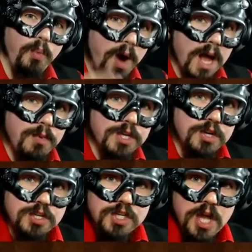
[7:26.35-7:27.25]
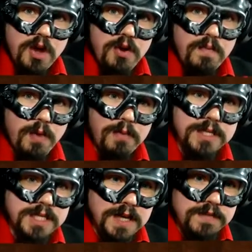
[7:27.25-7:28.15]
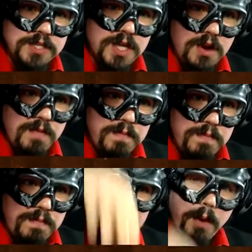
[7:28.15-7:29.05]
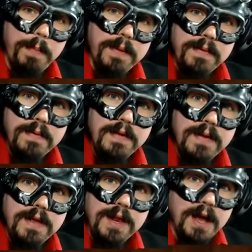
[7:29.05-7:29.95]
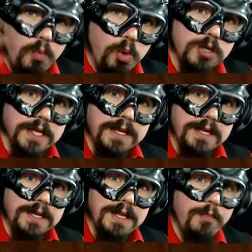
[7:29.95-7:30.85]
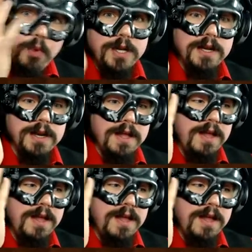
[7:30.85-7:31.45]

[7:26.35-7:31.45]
Why would you just go, why would stuff just go plop like water? It wouldn't.